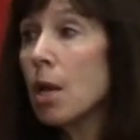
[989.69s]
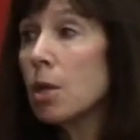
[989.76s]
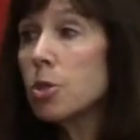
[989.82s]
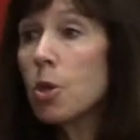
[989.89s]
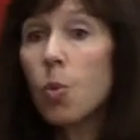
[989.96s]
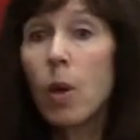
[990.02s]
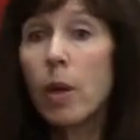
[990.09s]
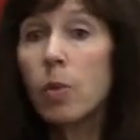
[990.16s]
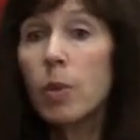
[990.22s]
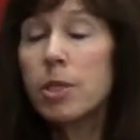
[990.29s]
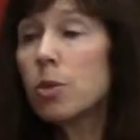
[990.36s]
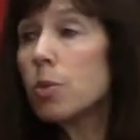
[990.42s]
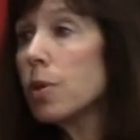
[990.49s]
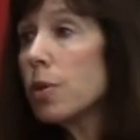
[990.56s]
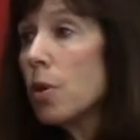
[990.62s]
So what do we
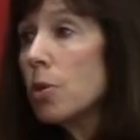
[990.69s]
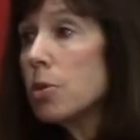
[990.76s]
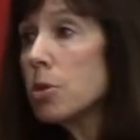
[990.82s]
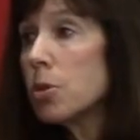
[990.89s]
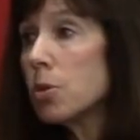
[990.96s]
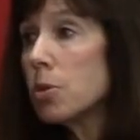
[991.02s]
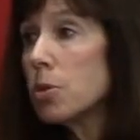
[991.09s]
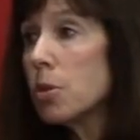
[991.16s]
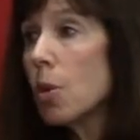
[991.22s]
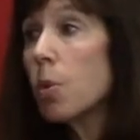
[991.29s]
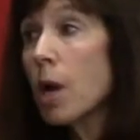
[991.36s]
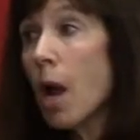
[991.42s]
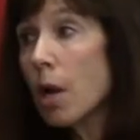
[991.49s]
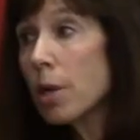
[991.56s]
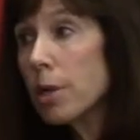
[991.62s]
do with those students?
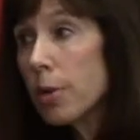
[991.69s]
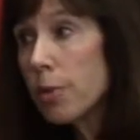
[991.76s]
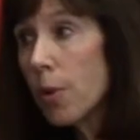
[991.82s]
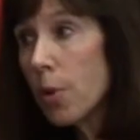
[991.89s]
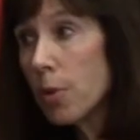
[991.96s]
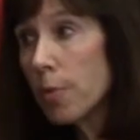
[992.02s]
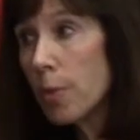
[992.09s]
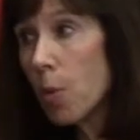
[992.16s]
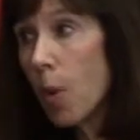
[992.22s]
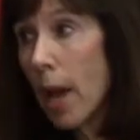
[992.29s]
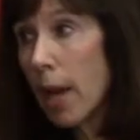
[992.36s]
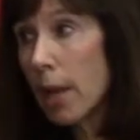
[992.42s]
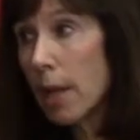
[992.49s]
We're not going to throw them away.